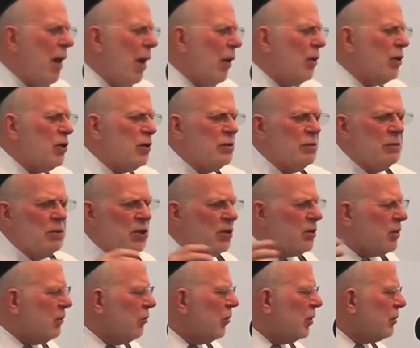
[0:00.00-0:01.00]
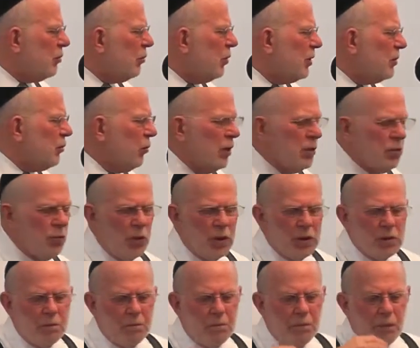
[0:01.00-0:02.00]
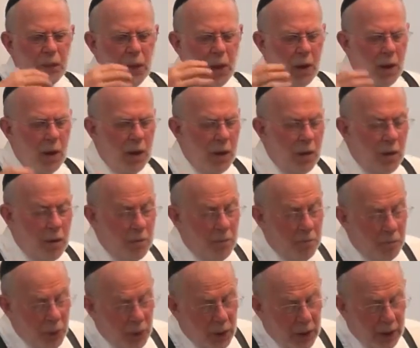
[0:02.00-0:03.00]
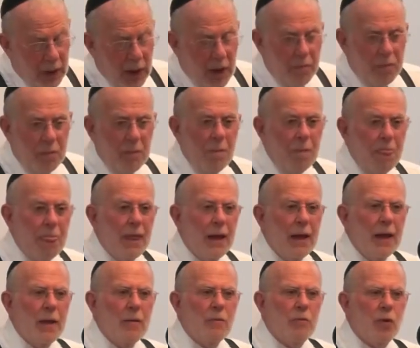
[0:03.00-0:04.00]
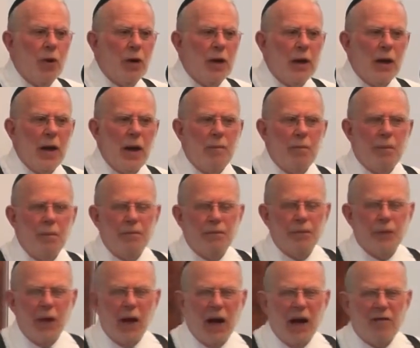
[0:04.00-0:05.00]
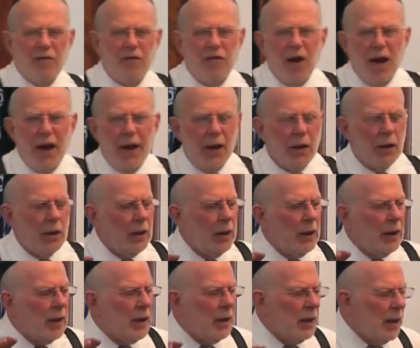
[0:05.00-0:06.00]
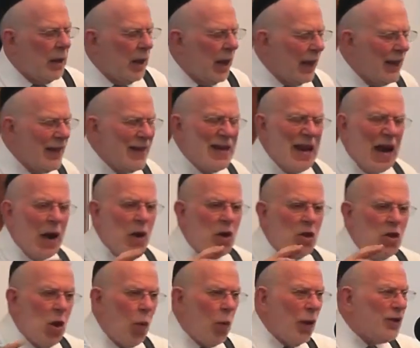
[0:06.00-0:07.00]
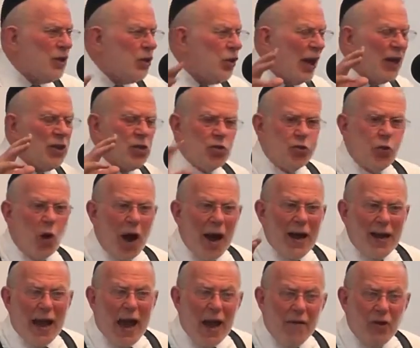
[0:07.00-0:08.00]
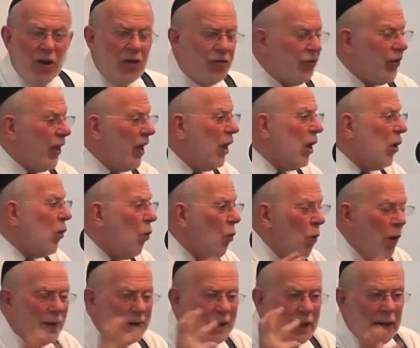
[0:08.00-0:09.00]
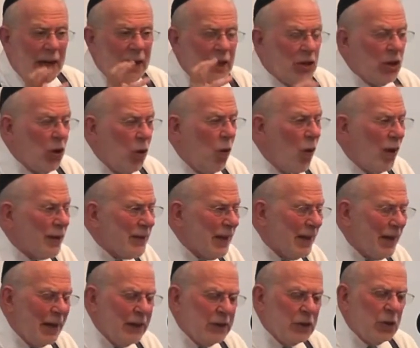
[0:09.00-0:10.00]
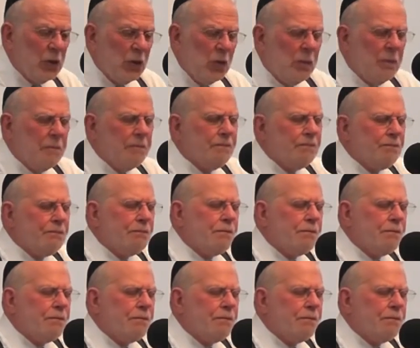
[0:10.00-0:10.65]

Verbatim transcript: marriage was just was was was, was burning up, burning up on fire. I didn't know what to do. I tried everything. What can I do? What can I do?